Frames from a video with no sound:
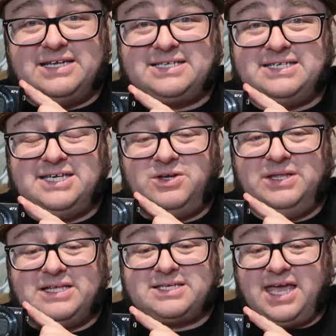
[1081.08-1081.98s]

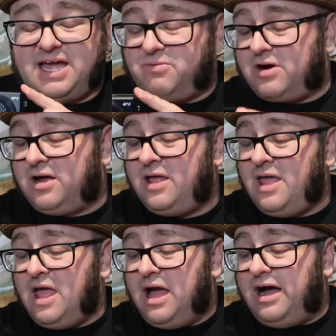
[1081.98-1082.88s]
discontinuing this camera,
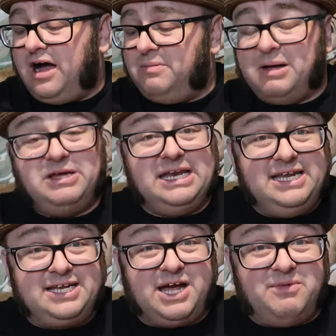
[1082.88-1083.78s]
um I'm gonna
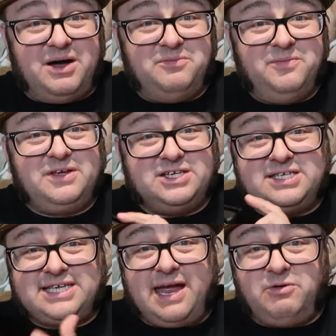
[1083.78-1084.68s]
need to come up,
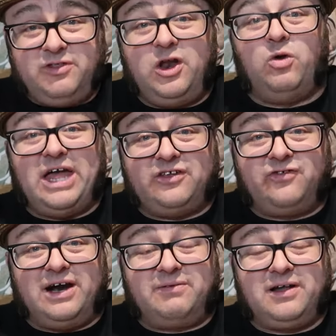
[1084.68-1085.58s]
because this camera, they don't
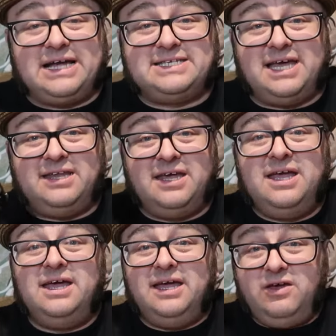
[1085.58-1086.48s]
last forever. Like I said,
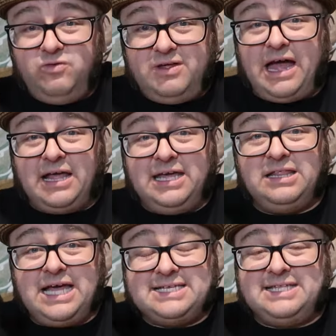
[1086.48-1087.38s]
I
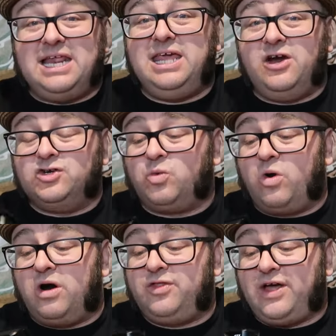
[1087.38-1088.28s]
get less than a year's
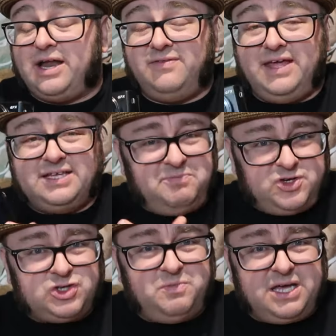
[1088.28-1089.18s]
worth out of these
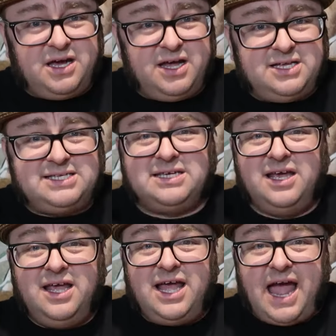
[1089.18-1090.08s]
just because
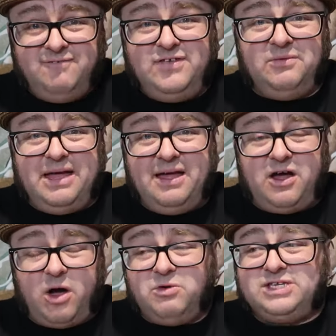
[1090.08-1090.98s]
I film
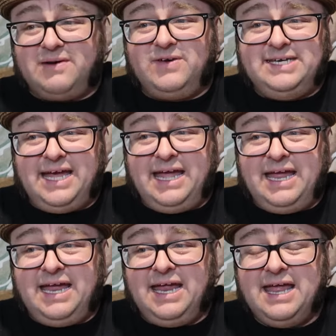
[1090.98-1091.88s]
almost every
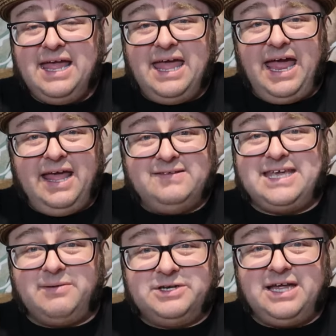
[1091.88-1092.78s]
day, and
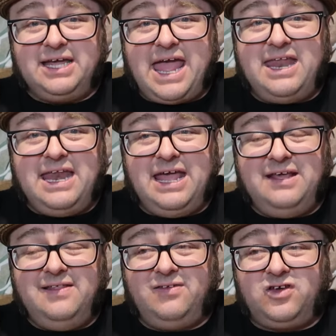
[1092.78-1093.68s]
this camera, any
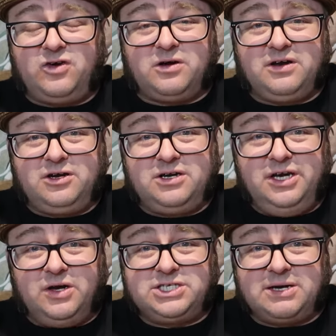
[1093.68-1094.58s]
these,
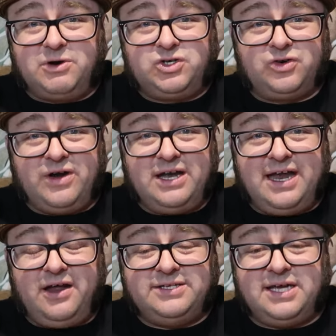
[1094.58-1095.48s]
you know, it's commercial grade,
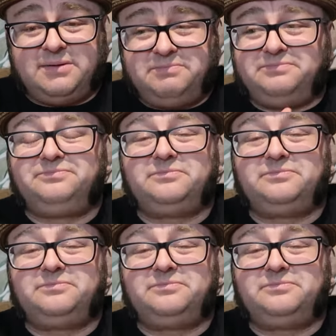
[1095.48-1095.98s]
it's a